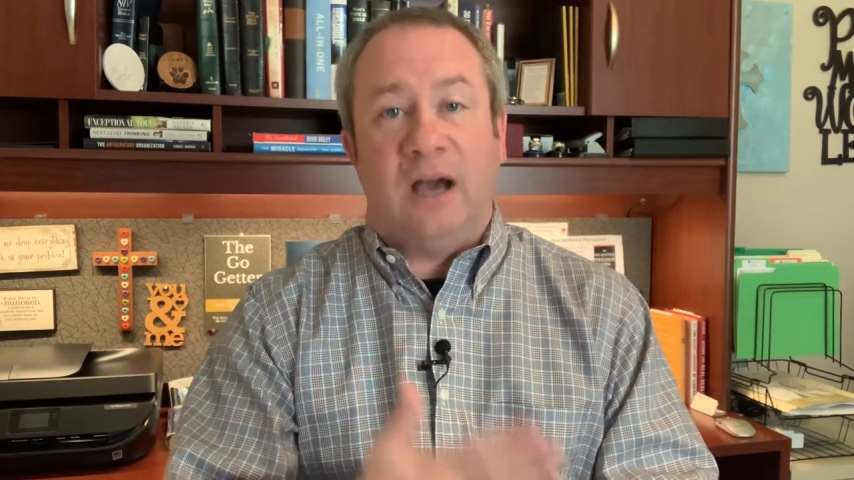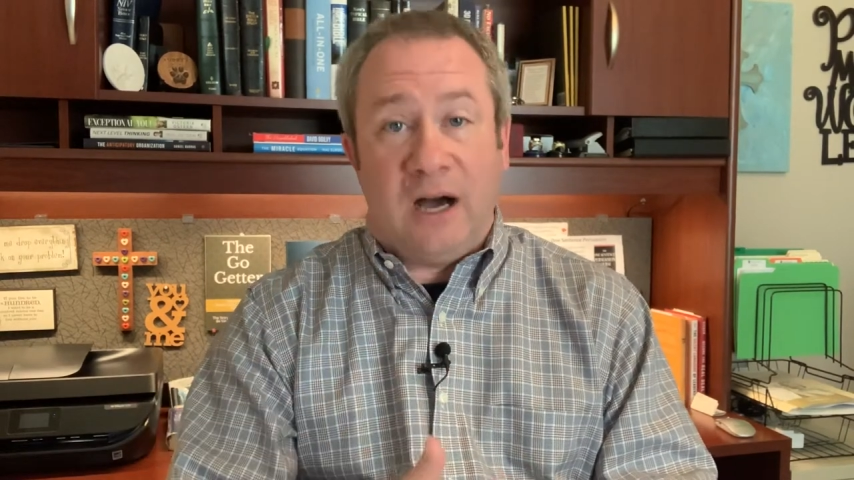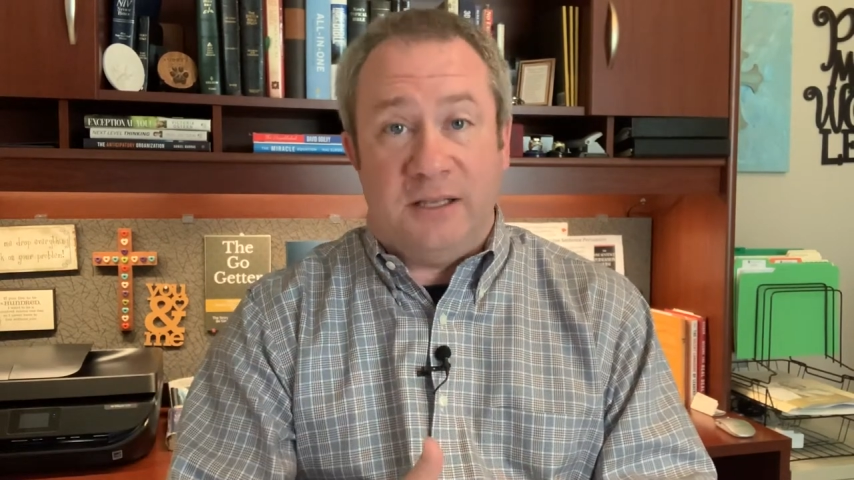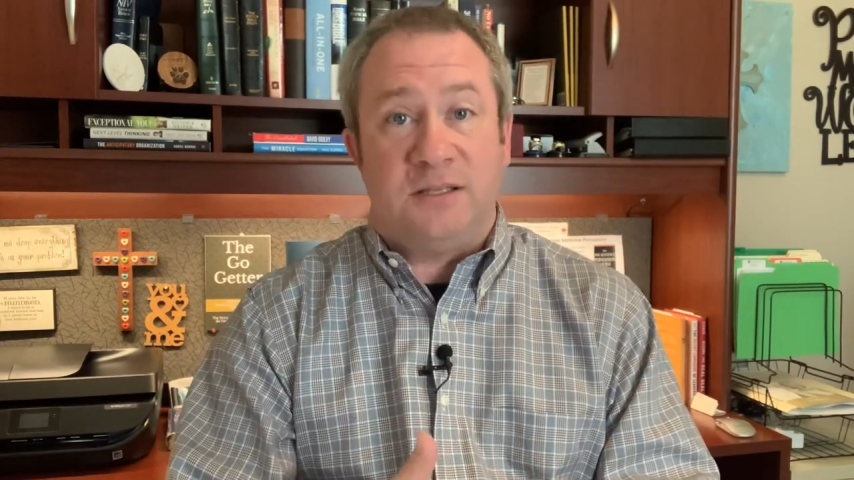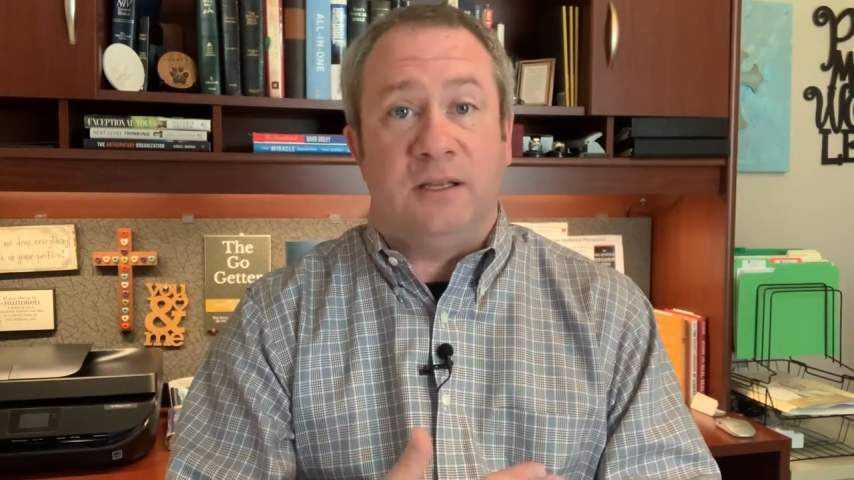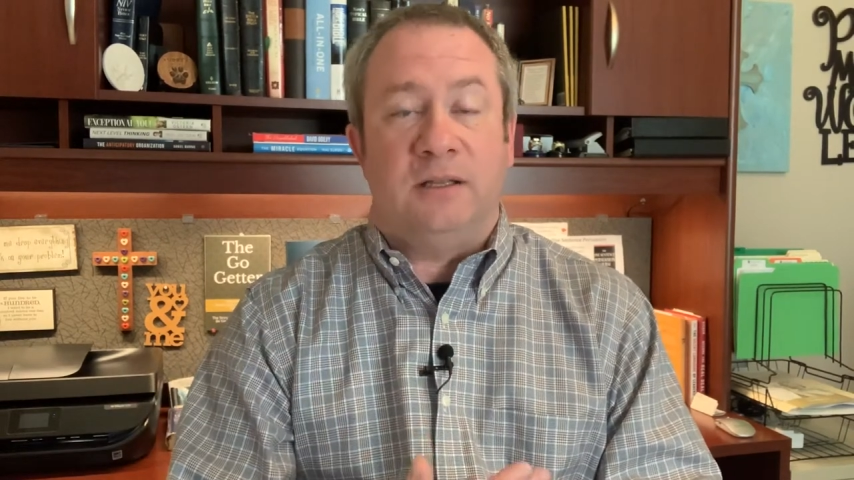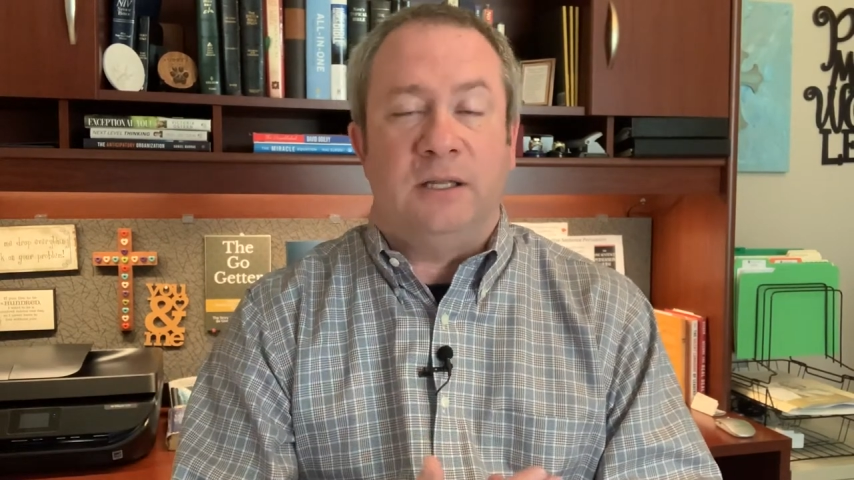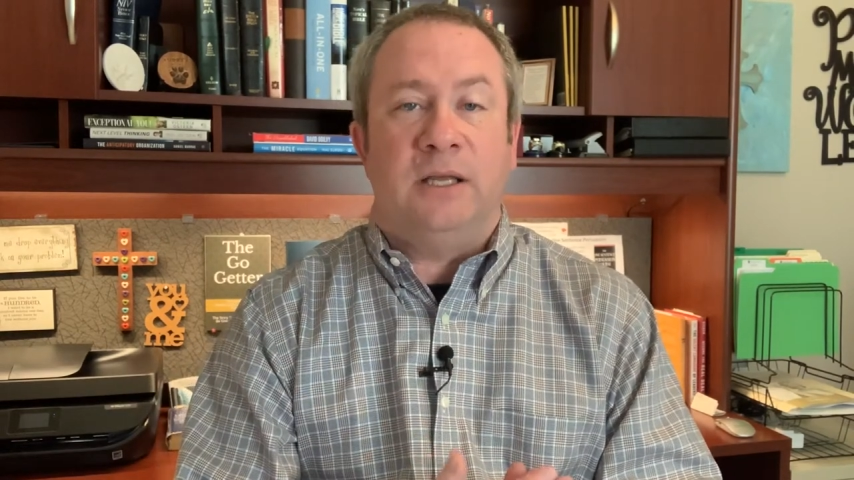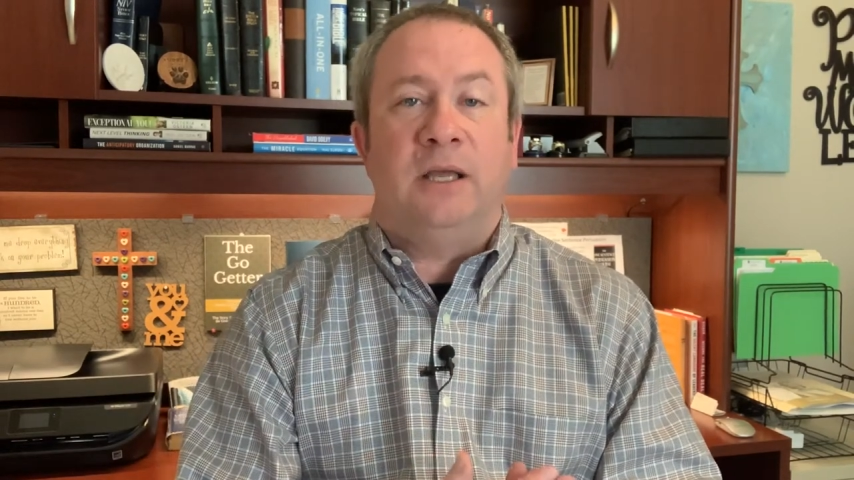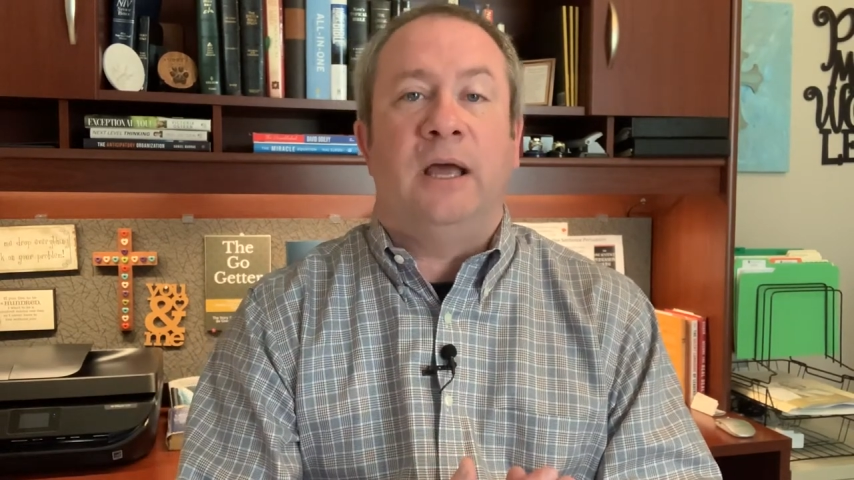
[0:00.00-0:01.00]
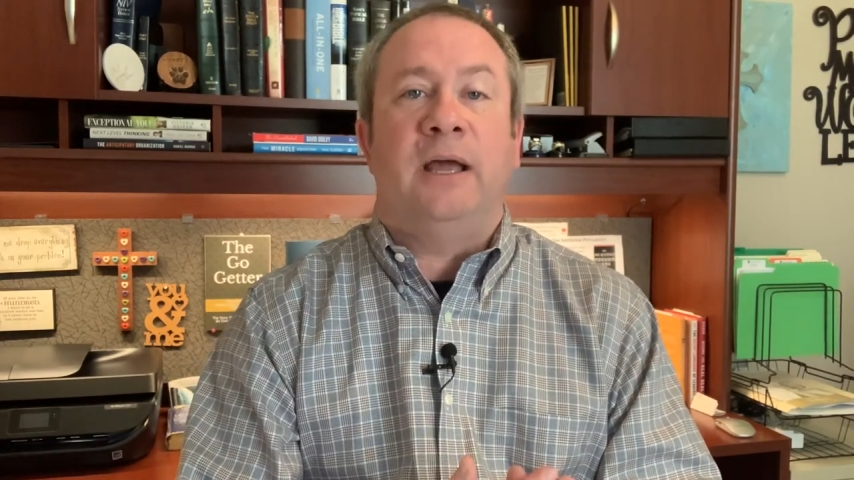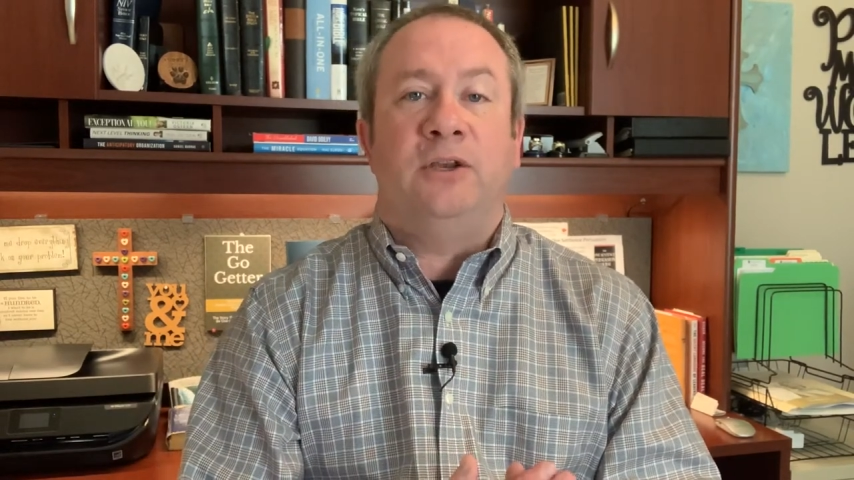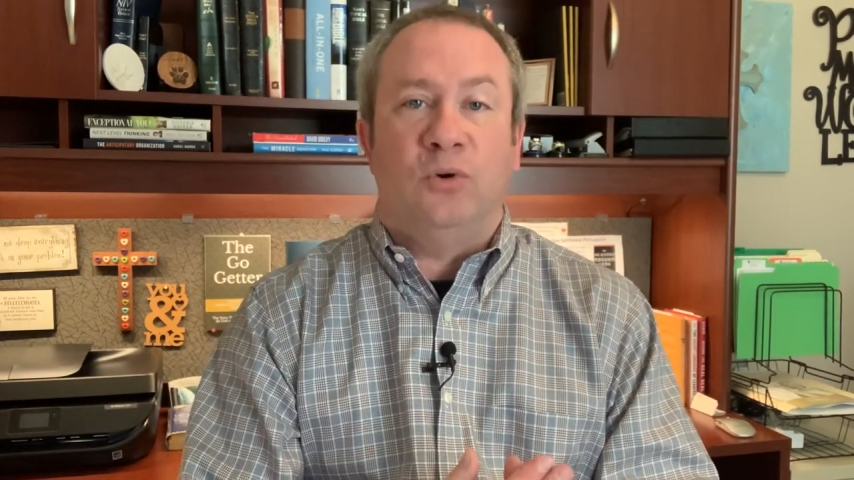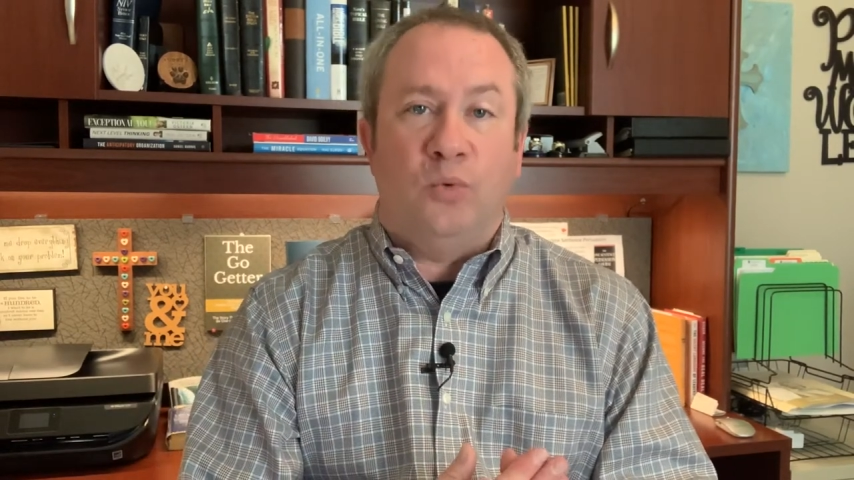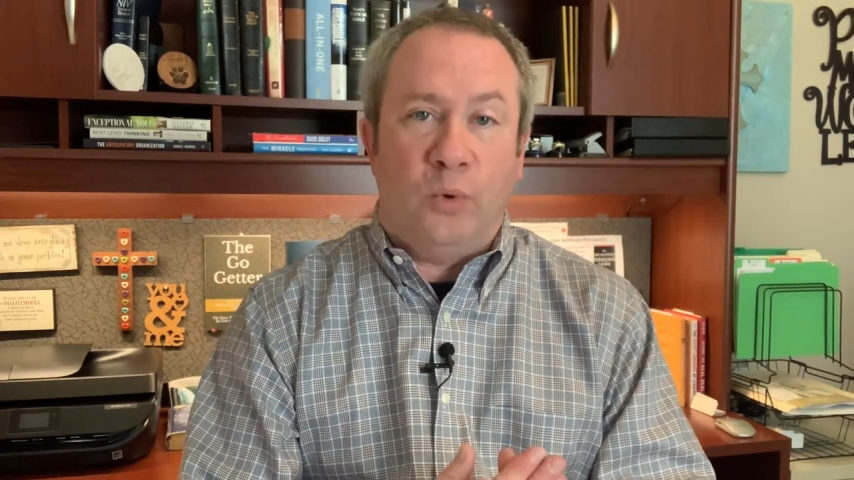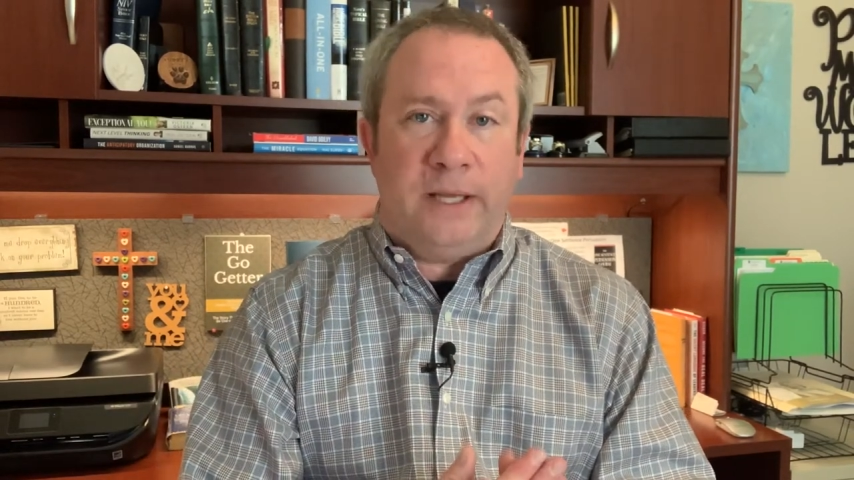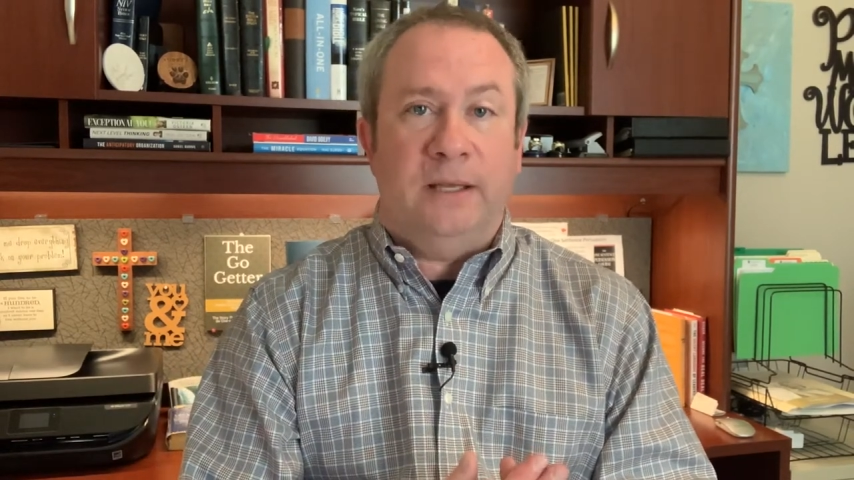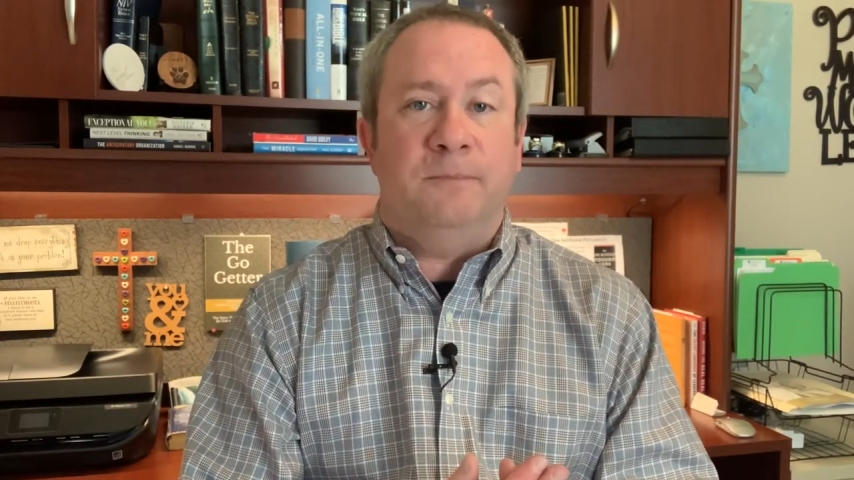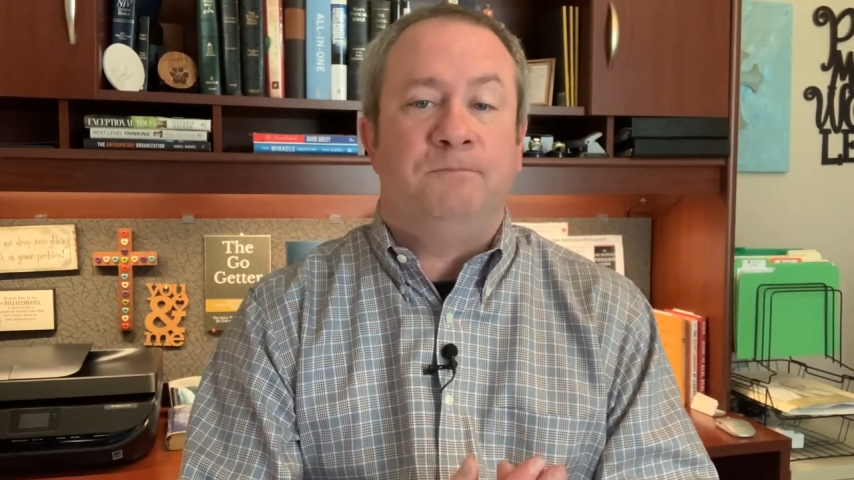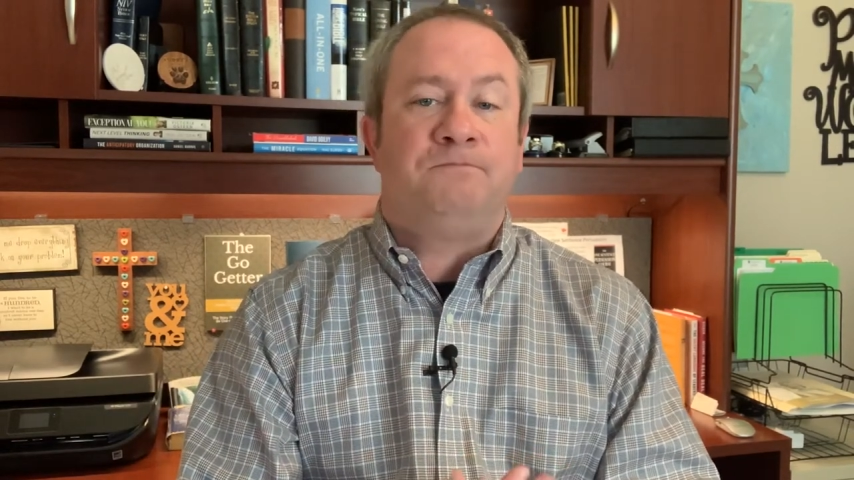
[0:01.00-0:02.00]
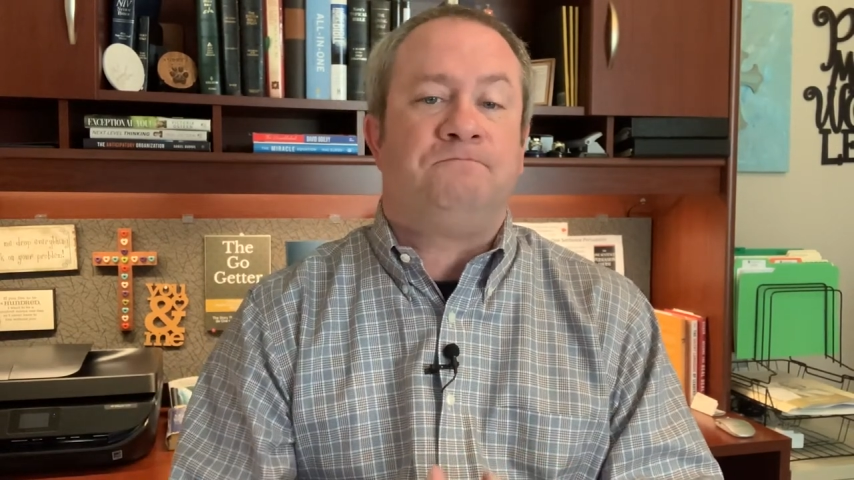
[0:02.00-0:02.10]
constantly, and you'll win.